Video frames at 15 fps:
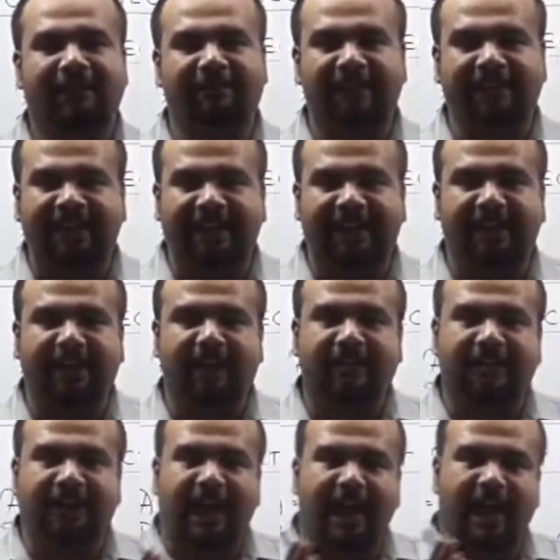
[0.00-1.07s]
and we
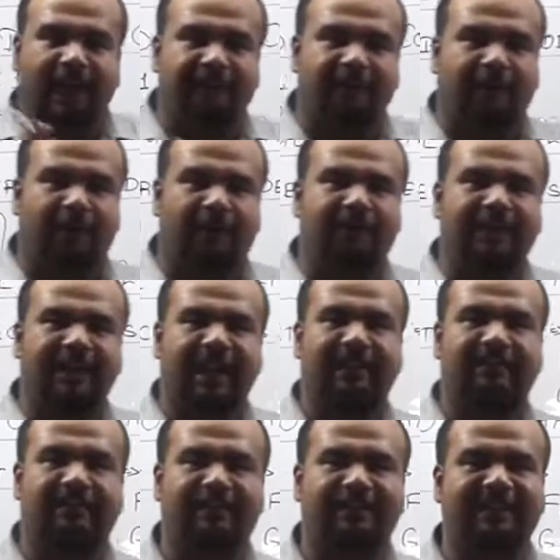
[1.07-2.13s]
take the half of the
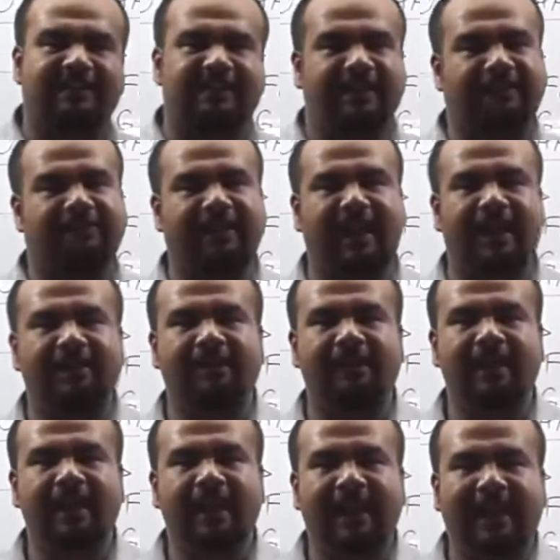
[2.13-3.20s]
alphabets, then we
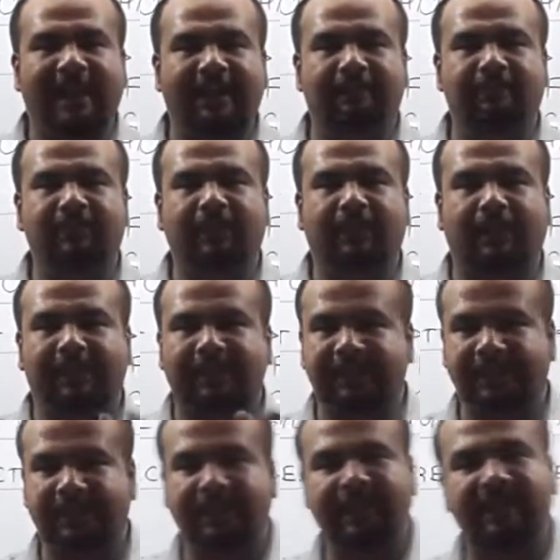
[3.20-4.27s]
have
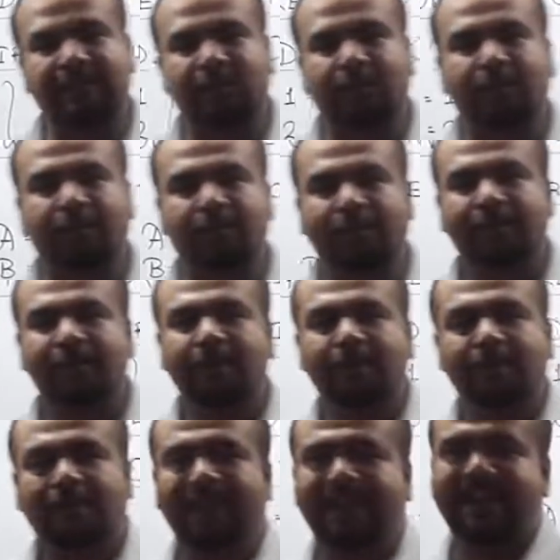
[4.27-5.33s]
M13. Yes or no?
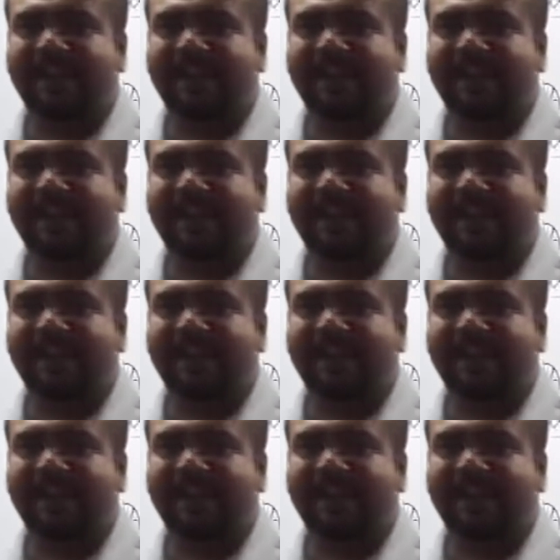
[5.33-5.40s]
So we